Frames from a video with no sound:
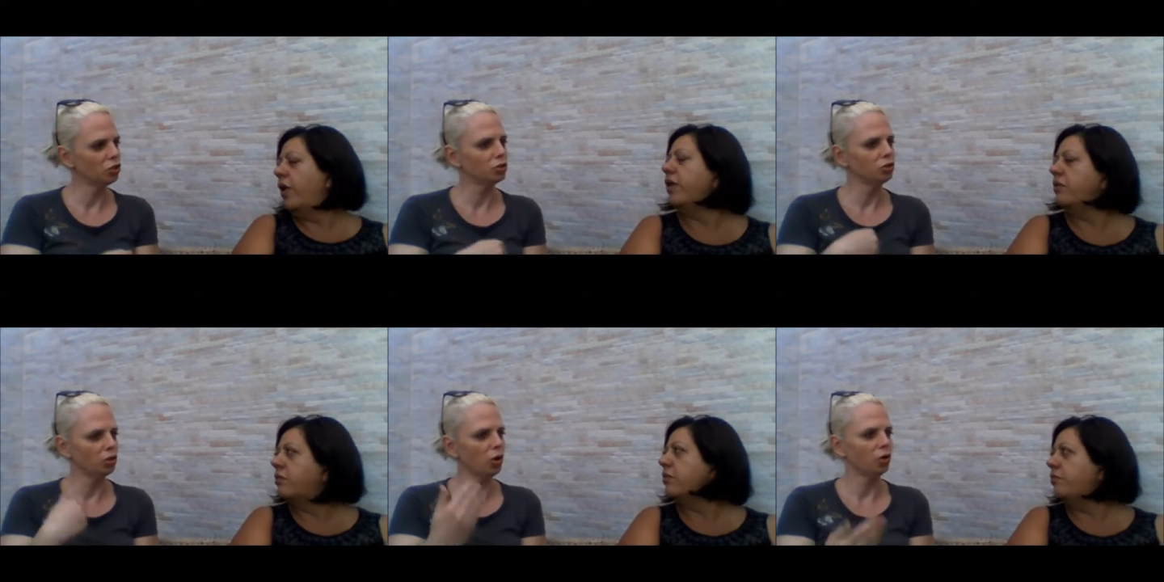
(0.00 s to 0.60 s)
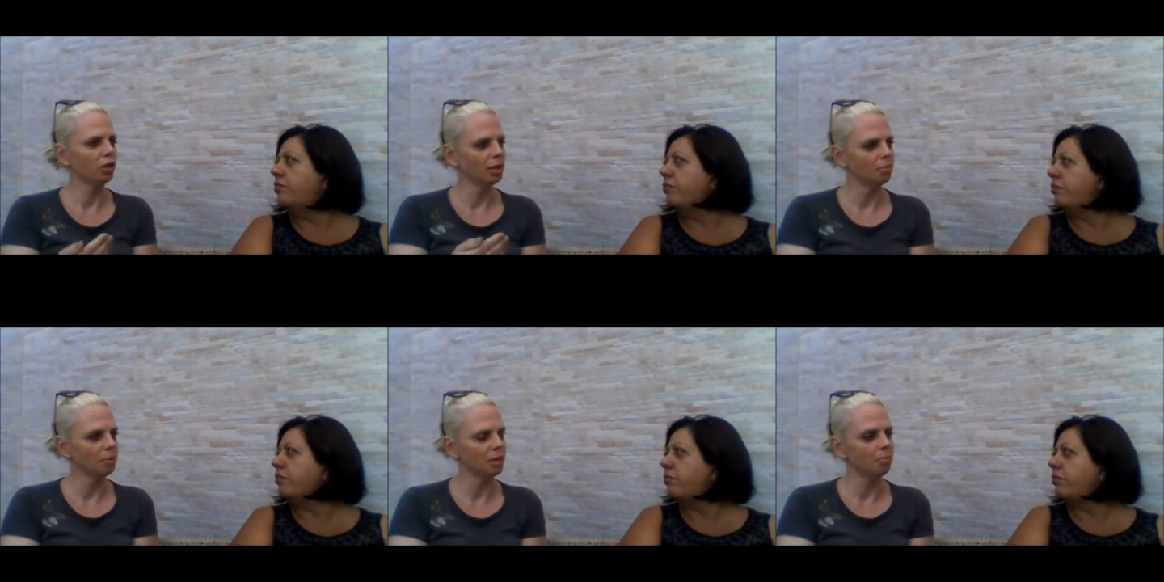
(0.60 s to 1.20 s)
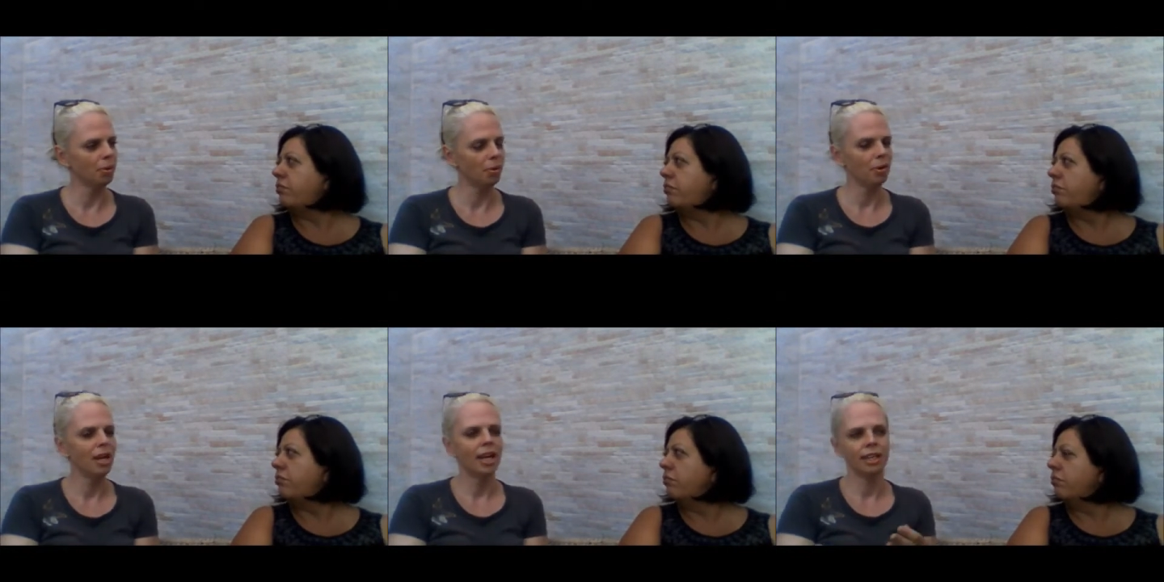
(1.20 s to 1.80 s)
Speaker 1: right. talking
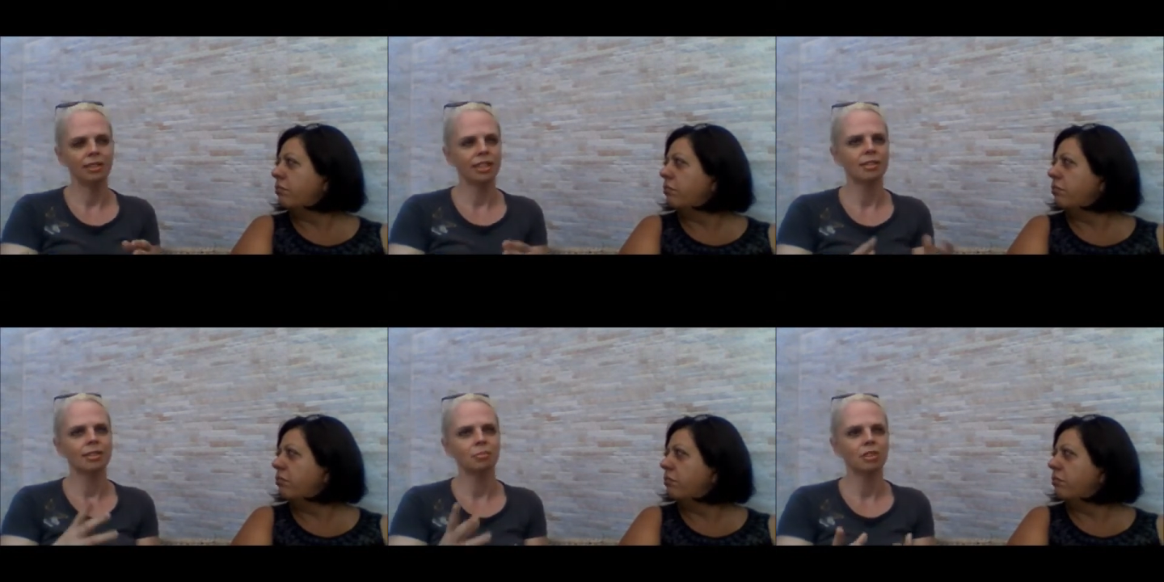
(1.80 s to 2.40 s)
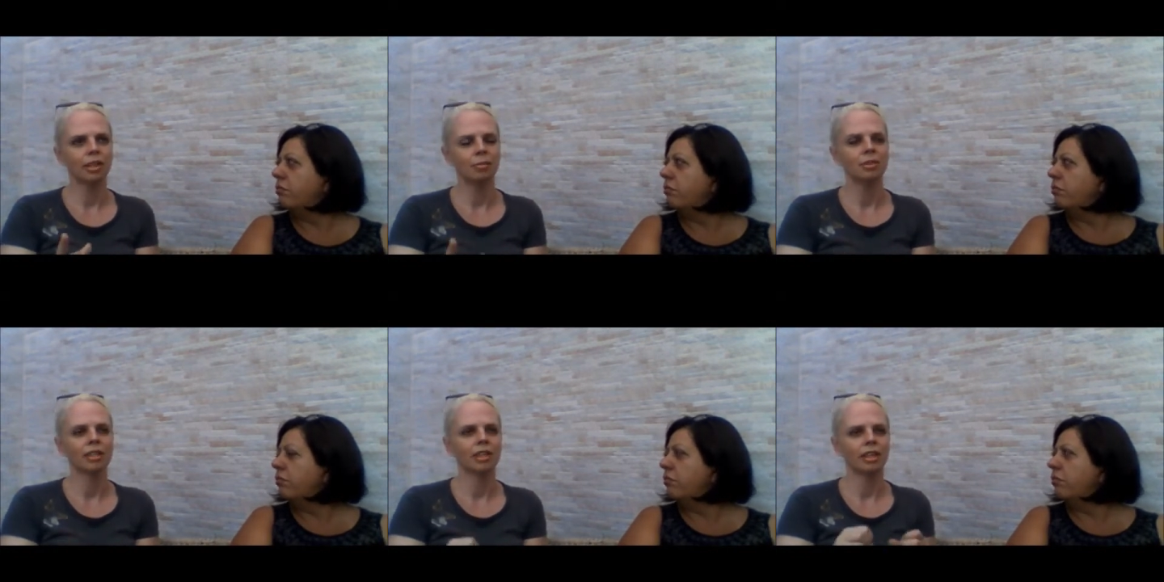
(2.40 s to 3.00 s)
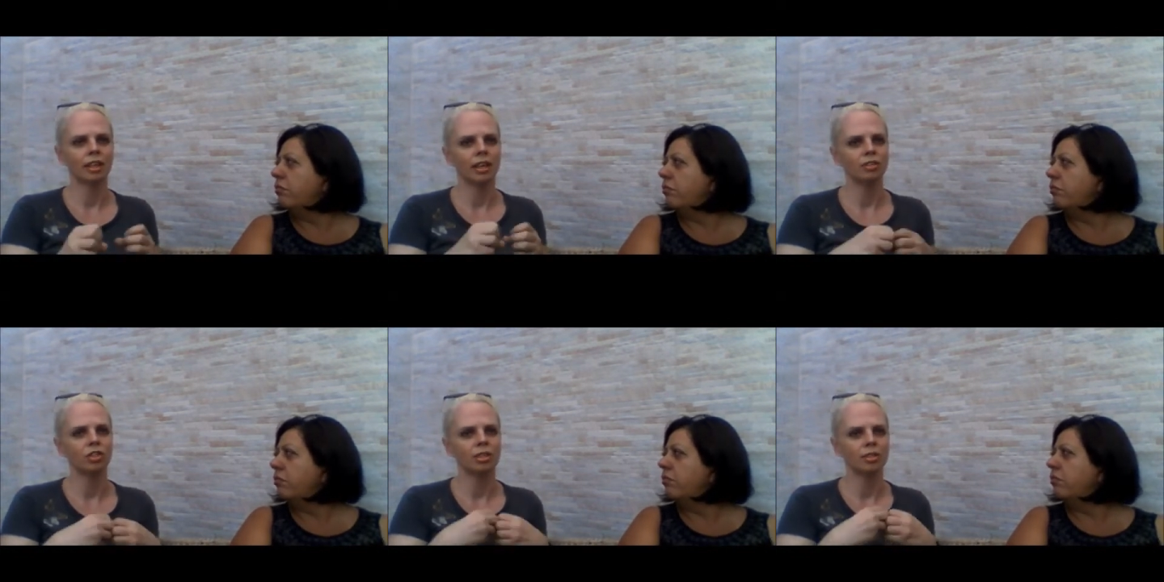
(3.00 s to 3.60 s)
people, and then sometimes I I
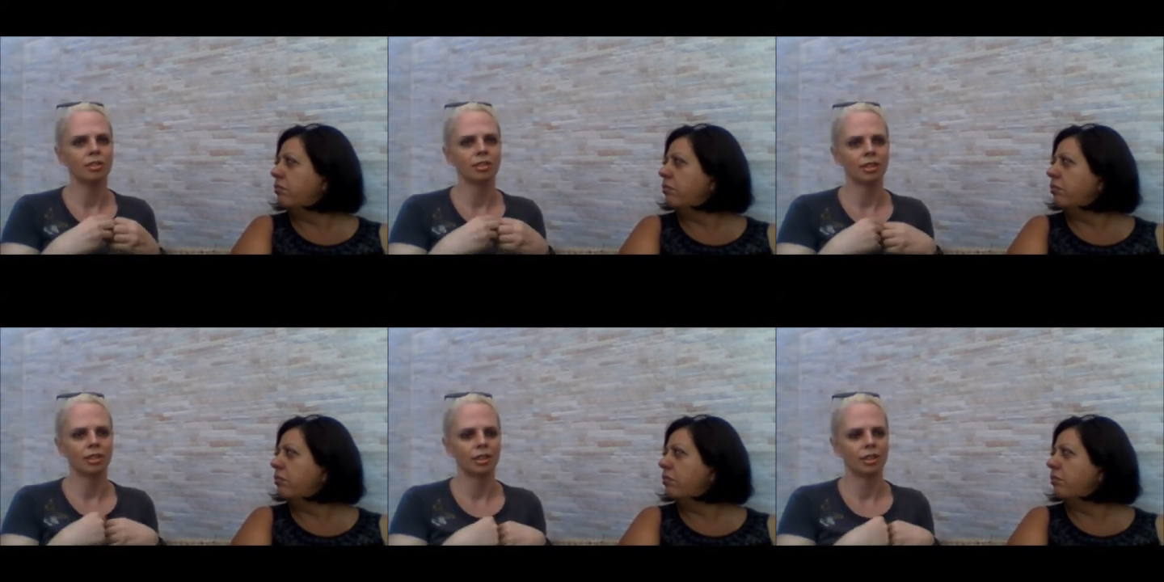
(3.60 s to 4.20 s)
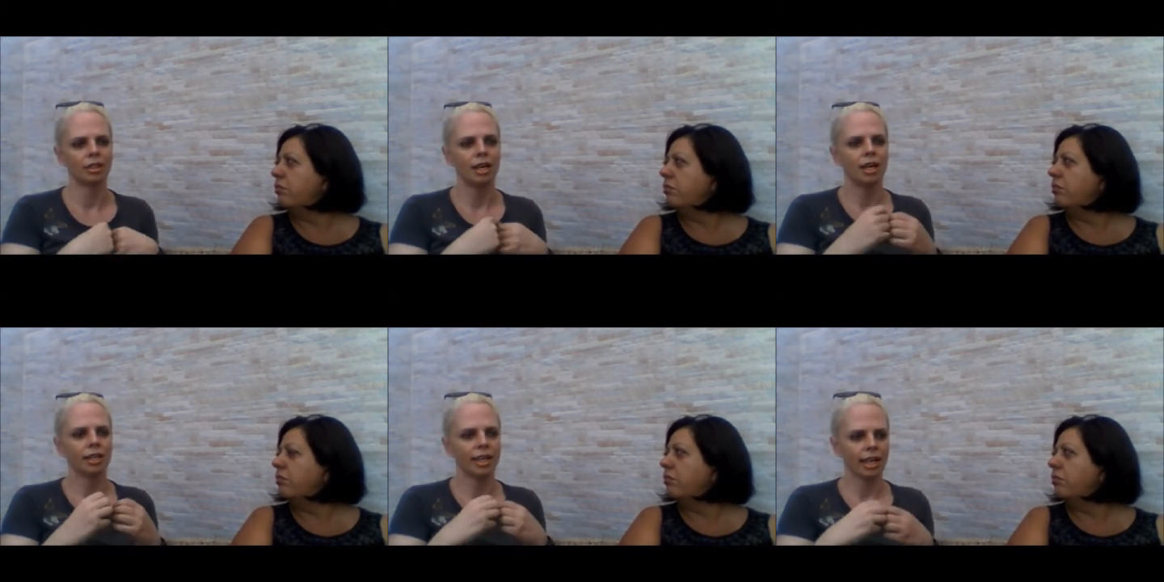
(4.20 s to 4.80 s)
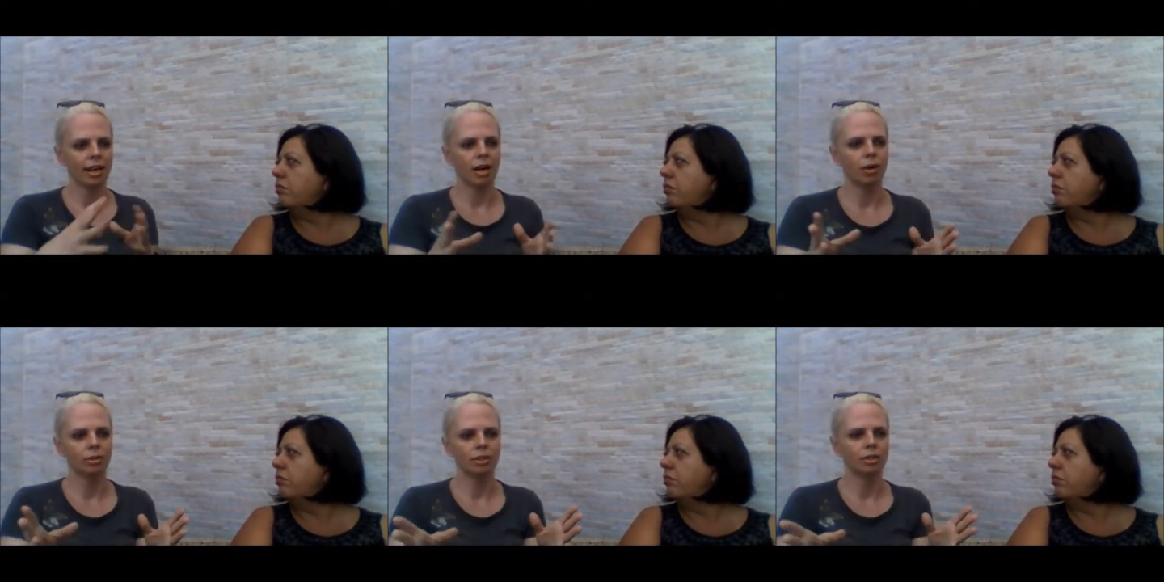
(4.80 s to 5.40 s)
just uh, get
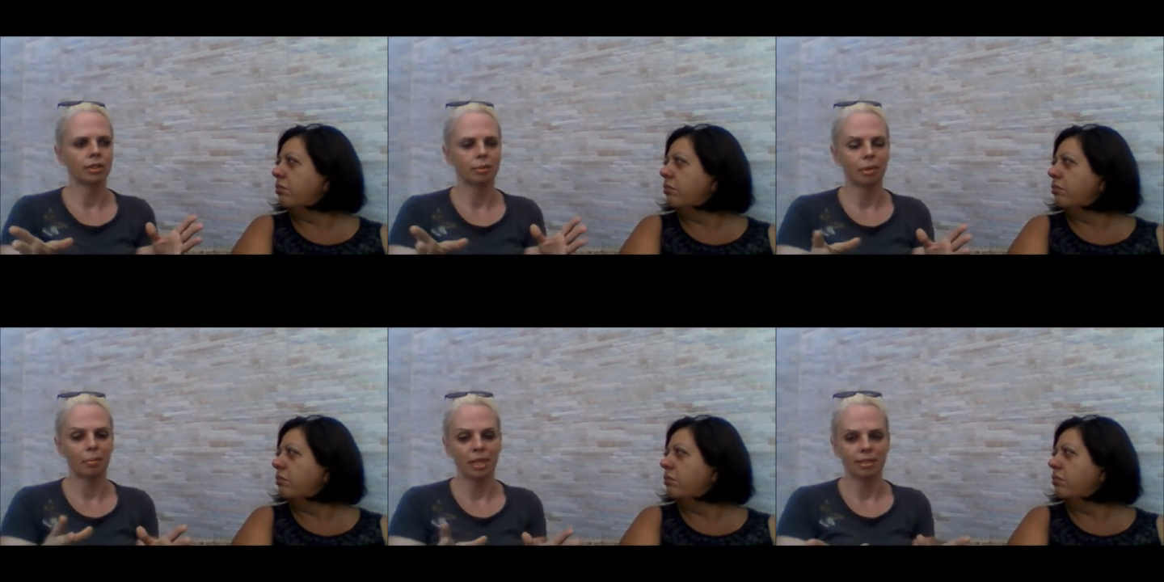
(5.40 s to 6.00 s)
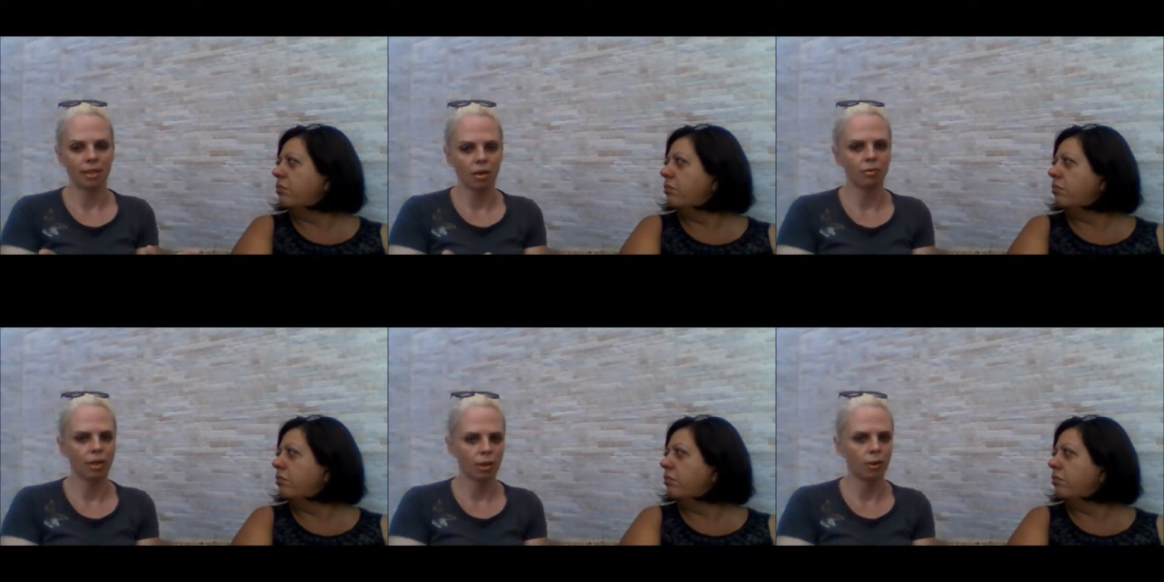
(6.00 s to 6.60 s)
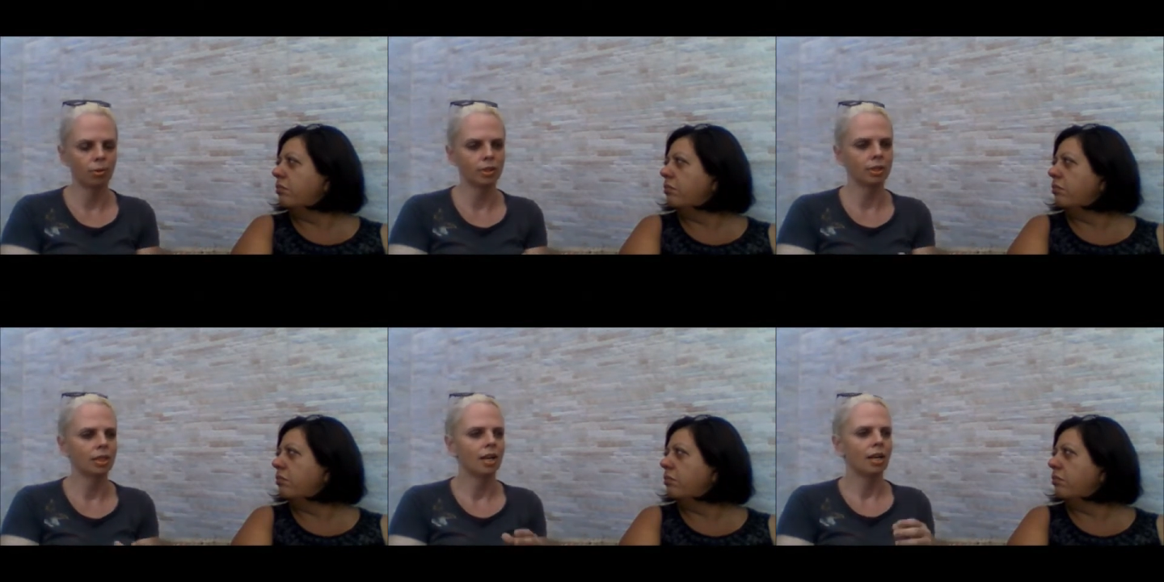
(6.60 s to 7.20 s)
out uh, by myself alone,